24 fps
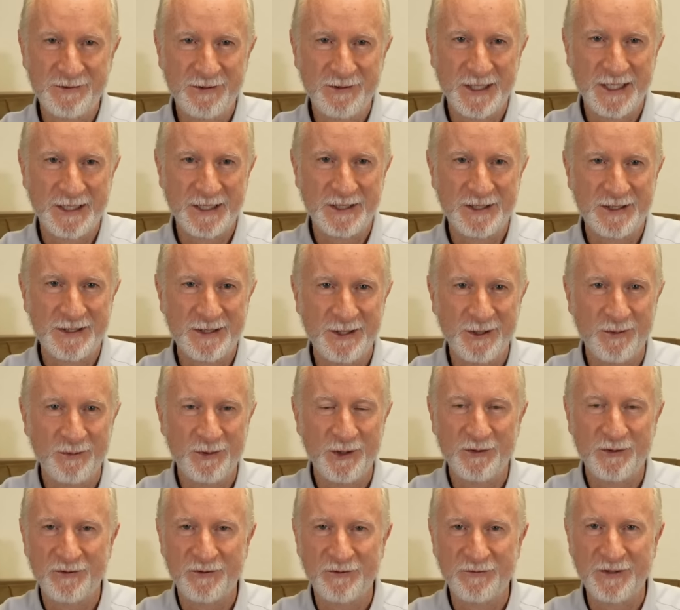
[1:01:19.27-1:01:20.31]
We like to see your
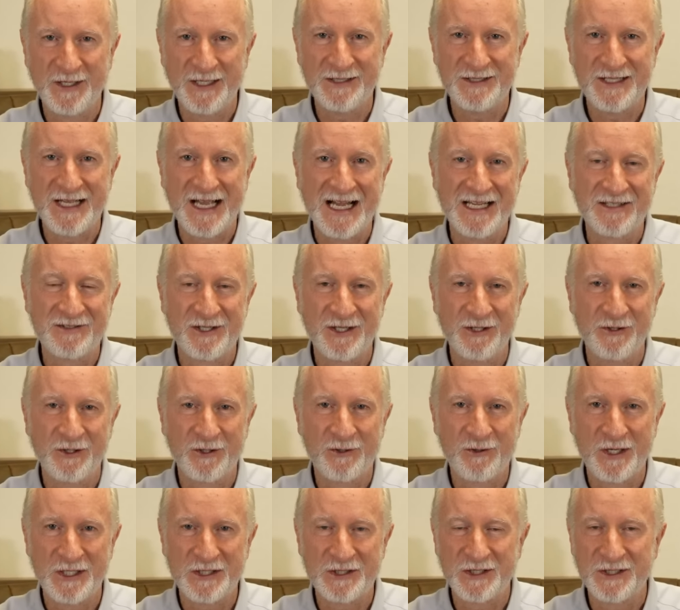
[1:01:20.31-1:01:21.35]
beautiful face asking the
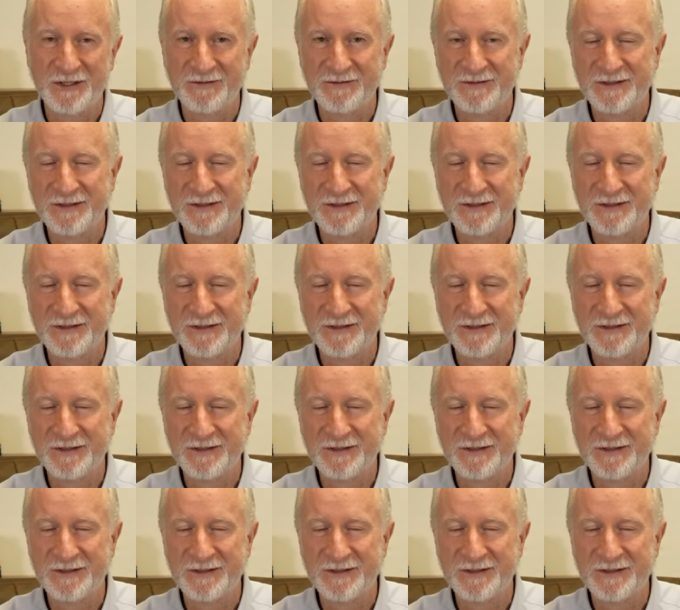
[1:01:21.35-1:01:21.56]
question.